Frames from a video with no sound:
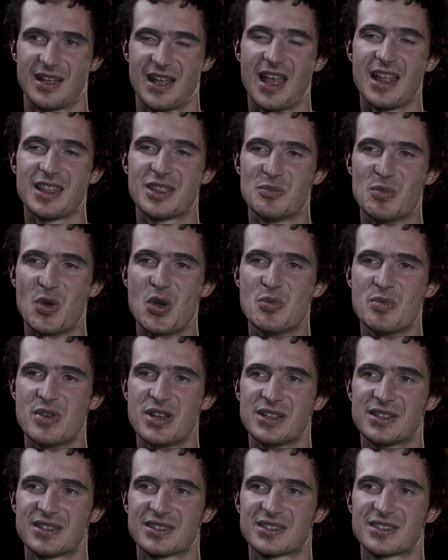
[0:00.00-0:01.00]
At the
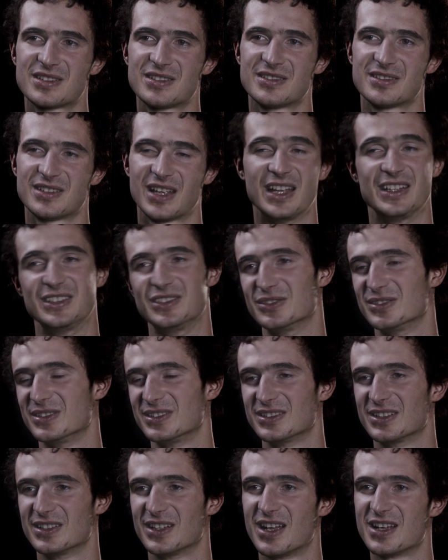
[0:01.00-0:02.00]
moment and
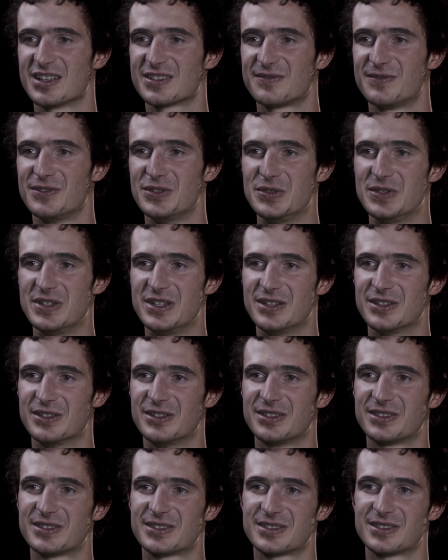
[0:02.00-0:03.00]
during the last few
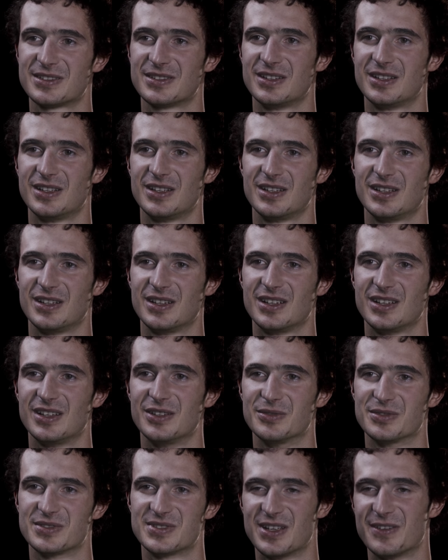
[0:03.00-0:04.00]
years,
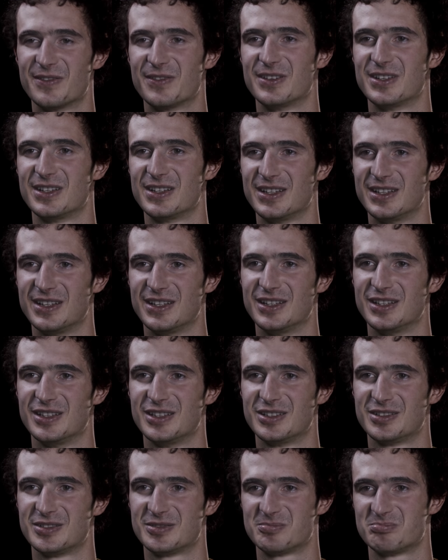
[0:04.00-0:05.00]
it was
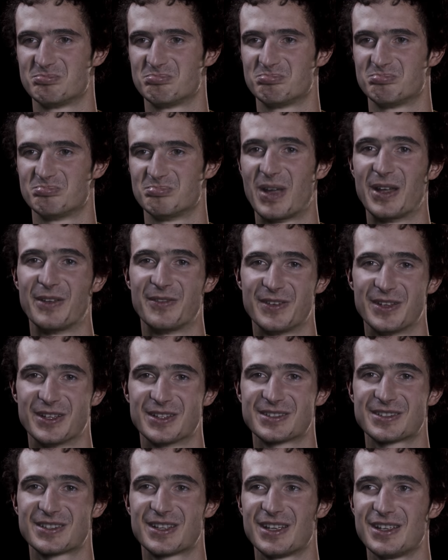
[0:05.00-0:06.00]
definitely my
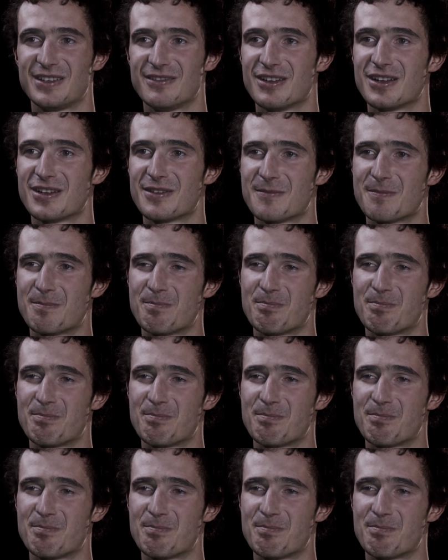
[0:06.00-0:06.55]
fiancée Eva,